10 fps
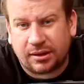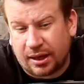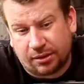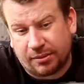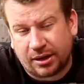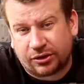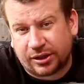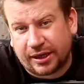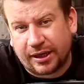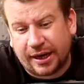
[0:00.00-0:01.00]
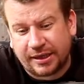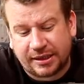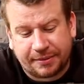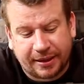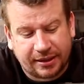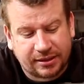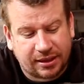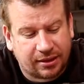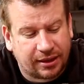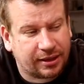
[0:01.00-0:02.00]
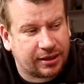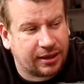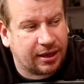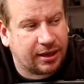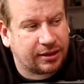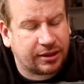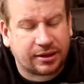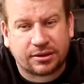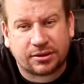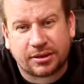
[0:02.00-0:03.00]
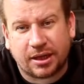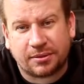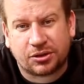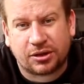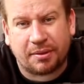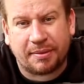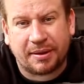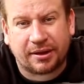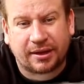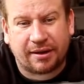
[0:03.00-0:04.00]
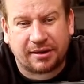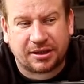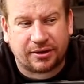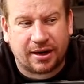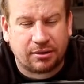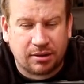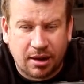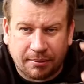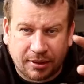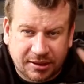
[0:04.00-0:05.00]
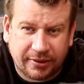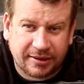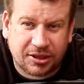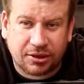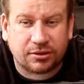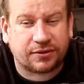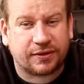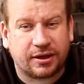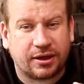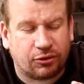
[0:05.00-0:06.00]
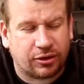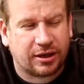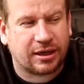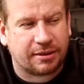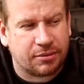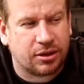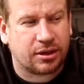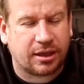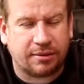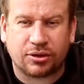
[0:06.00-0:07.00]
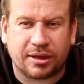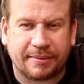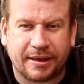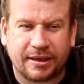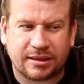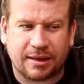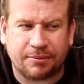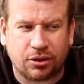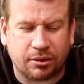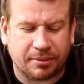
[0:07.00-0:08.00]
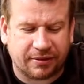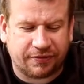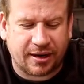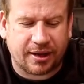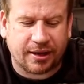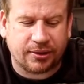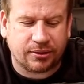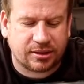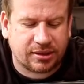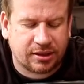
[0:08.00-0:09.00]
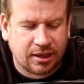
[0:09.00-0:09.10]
I don't mind drinking hazy beers I think uh, you can sometimes strip a bit of the character out but that's no excuse for really murky muddy beers I'm not a big fan of those